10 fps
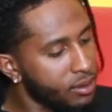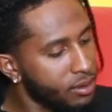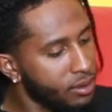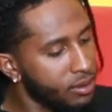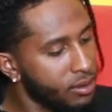
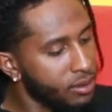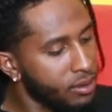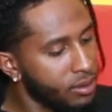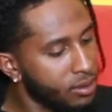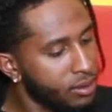
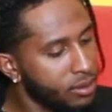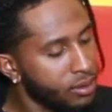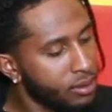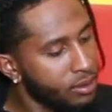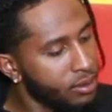
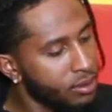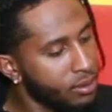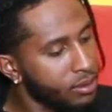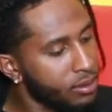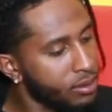
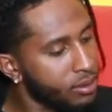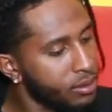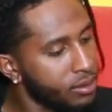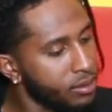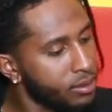
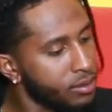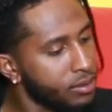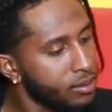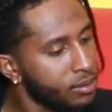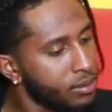
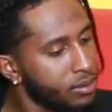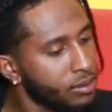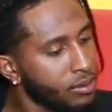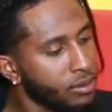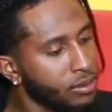
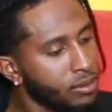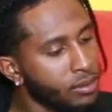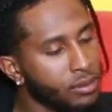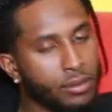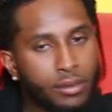
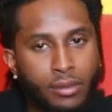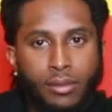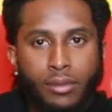This person isn't speaking.